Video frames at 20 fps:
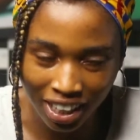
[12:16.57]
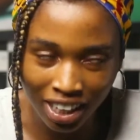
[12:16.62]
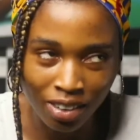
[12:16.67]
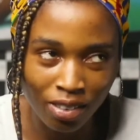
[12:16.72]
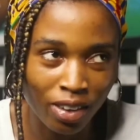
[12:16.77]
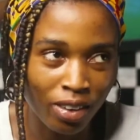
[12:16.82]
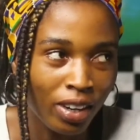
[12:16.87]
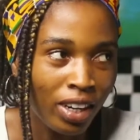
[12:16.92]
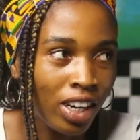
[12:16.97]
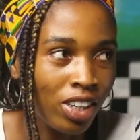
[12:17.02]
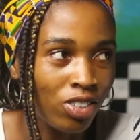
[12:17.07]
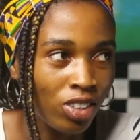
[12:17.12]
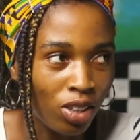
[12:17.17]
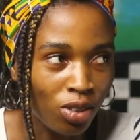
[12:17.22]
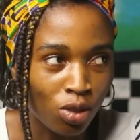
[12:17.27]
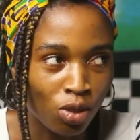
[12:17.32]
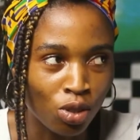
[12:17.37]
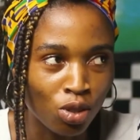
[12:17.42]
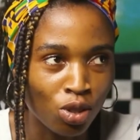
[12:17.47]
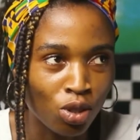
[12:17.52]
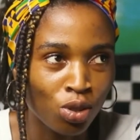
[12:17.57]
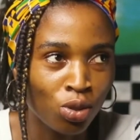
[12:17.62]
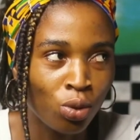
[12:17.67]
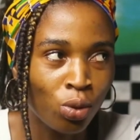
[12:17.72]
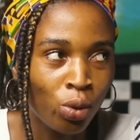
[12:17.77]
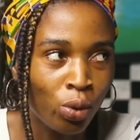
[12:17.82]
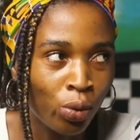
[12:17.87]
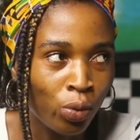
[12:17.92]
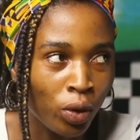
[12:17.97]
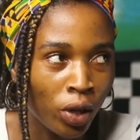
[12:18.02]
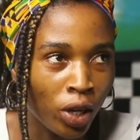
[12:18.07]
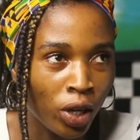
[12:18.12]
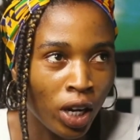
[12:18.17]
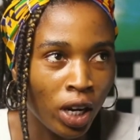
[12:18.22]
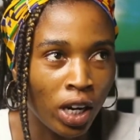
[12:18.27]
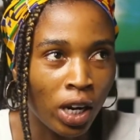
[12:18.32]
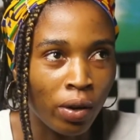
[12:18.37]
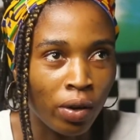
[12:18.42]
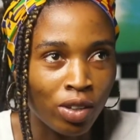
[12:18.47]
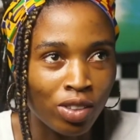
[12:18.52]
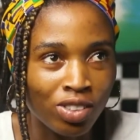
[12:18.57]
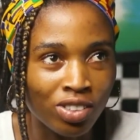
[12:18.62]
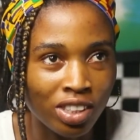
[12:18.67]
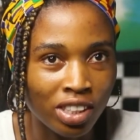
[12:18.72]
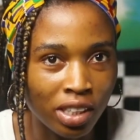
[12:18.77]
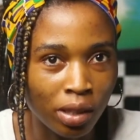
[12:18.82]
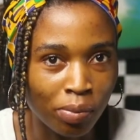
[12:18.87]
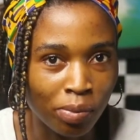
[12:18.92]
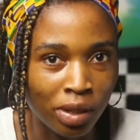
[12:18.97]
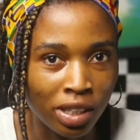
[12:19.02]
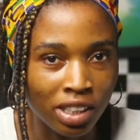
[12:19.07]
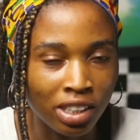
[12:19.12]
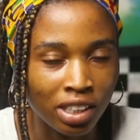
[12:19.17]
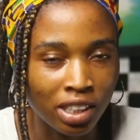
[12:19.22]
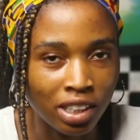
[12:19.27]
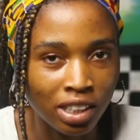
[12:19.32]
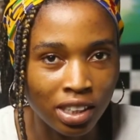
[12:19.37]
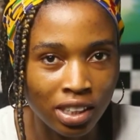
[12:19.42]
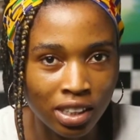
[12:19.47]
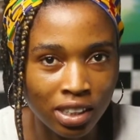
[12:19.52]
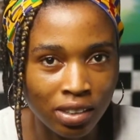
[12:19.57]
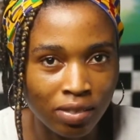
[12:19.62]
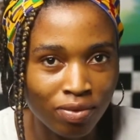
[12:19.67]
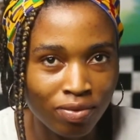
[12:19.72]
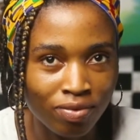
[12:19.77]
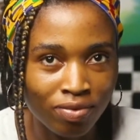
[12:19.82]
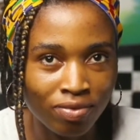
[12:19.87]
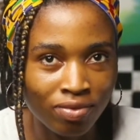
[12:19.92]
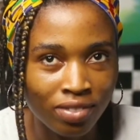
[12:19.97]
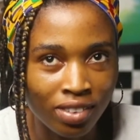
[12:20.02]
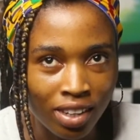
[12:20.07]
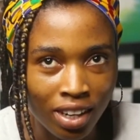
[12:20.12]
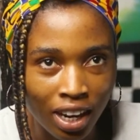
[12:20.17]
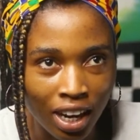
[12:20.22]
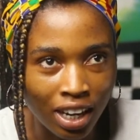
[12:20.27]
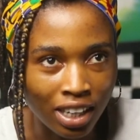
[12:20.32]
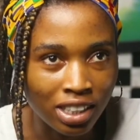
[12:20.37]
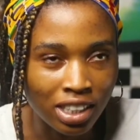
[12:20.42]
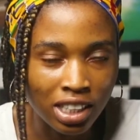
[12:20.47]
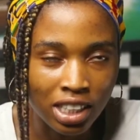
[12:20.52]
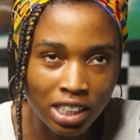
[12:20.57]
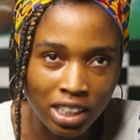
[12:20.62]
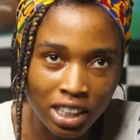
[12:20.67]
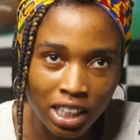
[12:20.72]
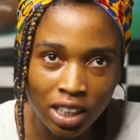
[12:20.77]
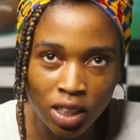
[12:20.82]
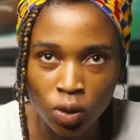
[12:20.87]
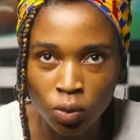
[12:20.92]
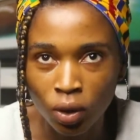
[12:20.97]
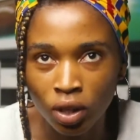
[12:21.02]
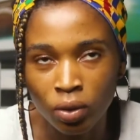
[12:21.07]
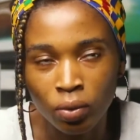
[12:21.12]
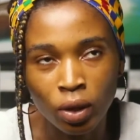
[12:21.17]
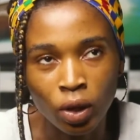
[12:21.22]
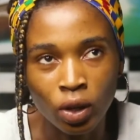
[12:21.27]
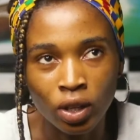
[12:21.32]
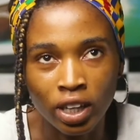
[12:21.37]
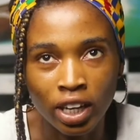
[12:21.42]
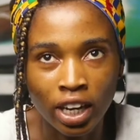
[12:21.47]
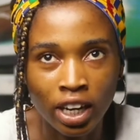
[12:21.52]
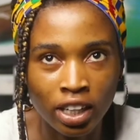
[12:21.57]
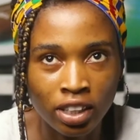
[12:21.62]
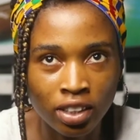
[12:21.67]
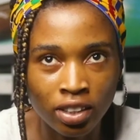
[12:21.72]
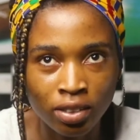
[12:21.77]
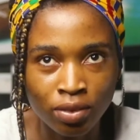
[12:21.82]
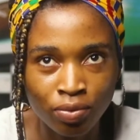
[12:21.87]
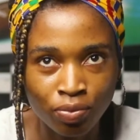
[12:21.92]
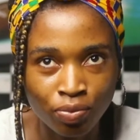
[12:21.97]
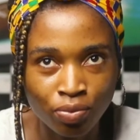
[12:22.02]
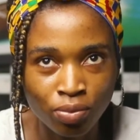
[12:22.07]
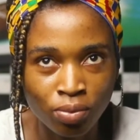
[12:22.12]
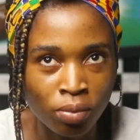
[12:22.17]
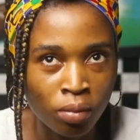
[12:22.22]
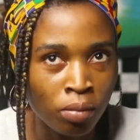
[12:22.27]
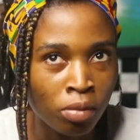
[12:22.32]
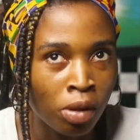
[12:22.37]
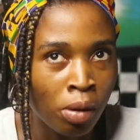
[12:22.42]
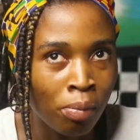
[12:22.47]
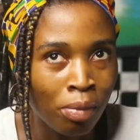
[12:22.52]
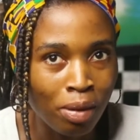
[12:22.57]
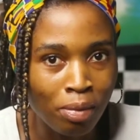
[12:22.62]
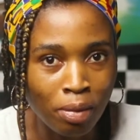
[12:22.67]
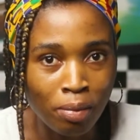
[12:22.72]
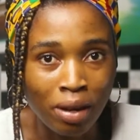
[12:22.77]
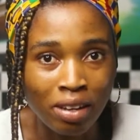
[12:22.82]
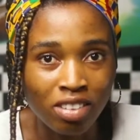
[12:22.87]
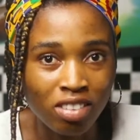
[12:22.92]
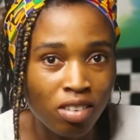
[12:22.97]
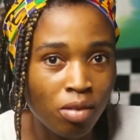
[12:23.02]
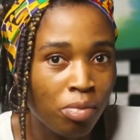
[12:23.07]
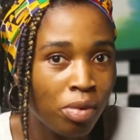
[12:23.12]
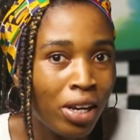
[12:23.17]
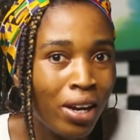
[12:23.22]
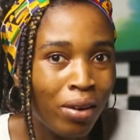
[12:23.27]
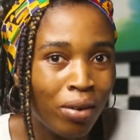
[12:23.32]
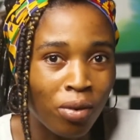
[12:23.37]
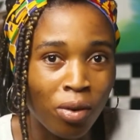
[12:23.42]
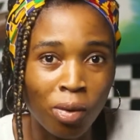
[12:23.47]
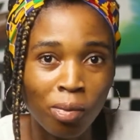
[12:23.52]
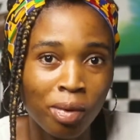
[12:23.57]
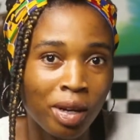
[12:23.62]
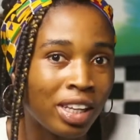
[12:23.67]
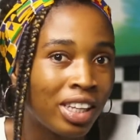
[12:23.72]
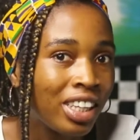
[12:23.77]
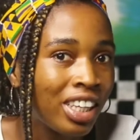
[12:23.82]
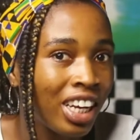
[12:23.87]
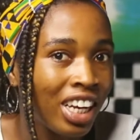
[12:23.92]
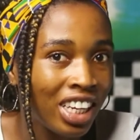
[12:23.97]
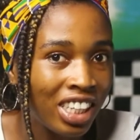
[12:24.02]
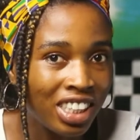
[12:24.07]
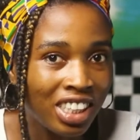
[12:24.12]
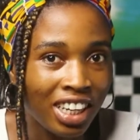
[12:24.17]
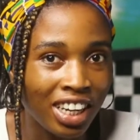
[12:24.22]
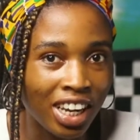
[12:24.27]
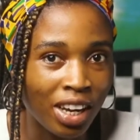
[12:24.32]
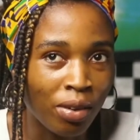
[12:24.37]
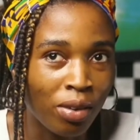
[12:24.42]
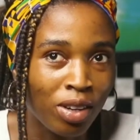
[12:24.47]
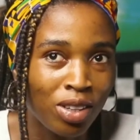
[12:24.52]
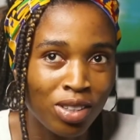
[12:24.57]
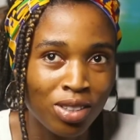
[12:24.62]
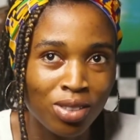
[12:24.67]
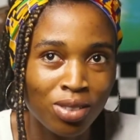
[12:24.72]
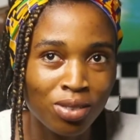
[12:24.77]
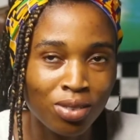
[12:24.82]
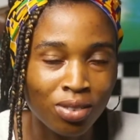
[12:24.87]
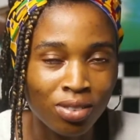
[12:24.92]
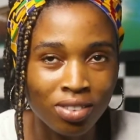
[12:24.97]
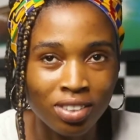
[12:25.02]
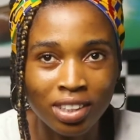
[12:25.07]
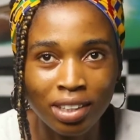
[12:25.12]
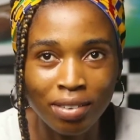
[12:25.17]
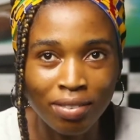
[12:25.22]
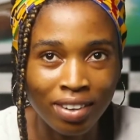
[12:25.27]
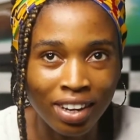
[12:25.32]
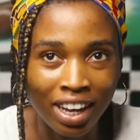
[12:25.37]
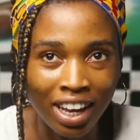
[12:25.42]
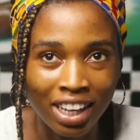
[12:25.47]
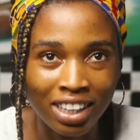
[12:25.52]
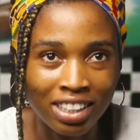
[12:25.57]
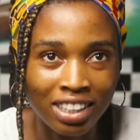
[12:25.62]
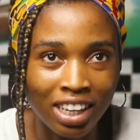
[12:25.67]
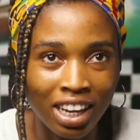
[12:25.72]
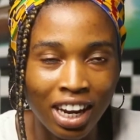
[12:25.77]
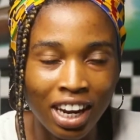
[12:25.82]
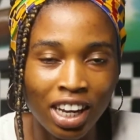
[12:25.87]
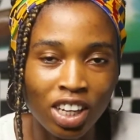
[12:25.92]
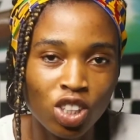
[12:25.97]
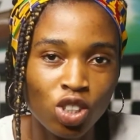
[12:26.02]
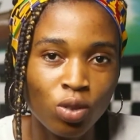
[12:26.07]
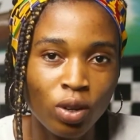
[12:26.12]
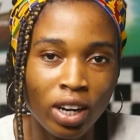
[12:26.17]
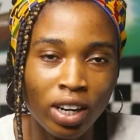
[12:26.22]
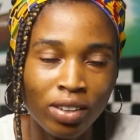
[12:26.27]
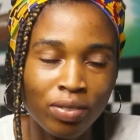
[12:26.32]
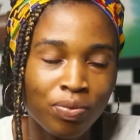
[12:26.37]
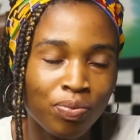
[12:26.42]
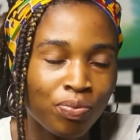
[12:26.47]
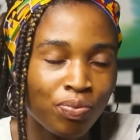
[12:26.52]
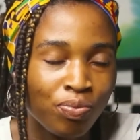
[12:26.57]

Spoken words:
Let one lecturer know you. Don't know how you're going to need the person's assistance one way or the other. Maybe it might even be a recommendation. You're going to suffer getting a lecturer.